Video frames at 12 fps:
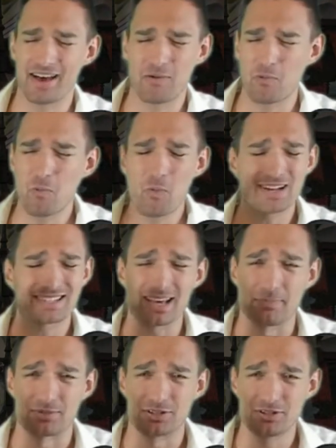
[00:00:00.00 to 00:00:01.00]
what's
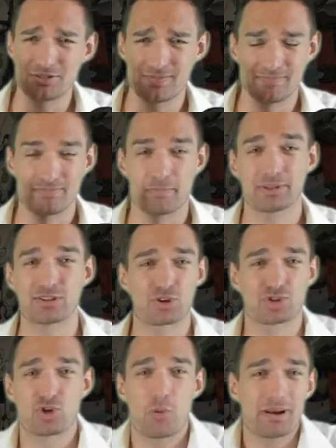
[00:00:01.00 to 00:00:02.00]
up, dude? But there's
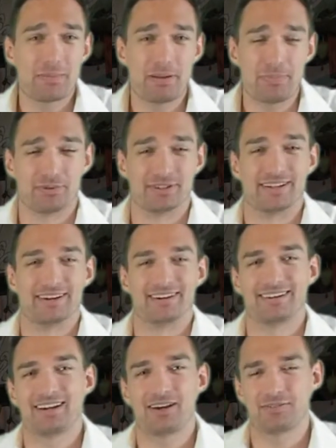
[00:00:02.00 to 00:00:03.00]
so many people in there,
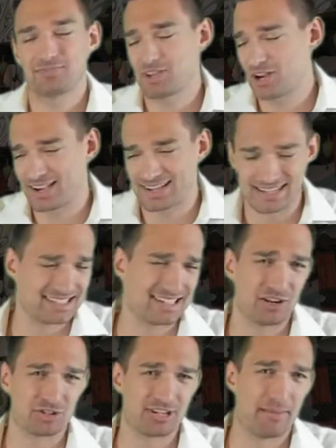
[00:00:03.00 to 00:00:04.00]
you know? They're not going to see
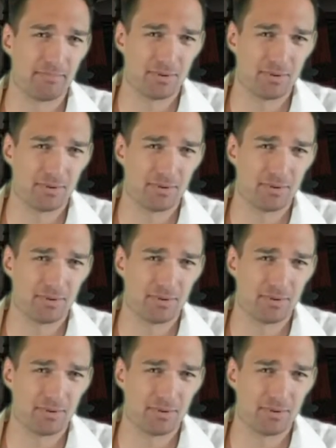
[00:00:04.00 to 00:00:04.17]
your chat